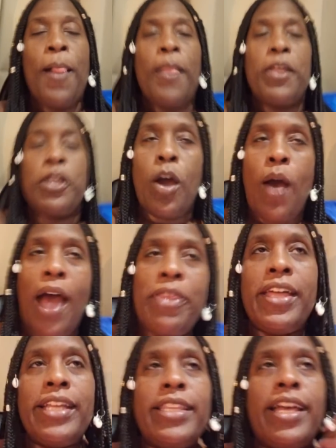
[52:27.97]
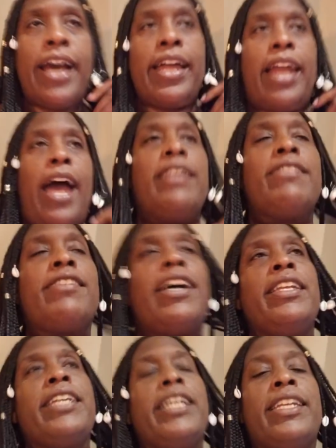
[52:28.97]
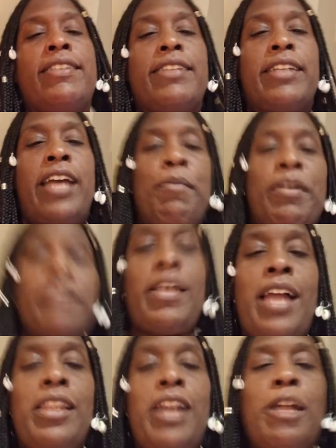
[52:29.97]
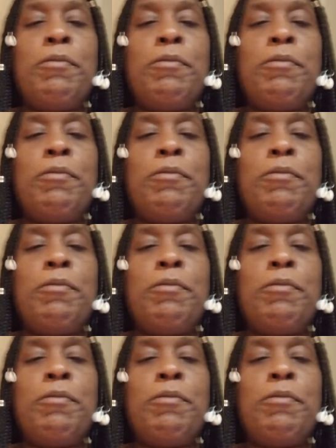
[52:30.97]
I think that I decided to get into that because I had a lot of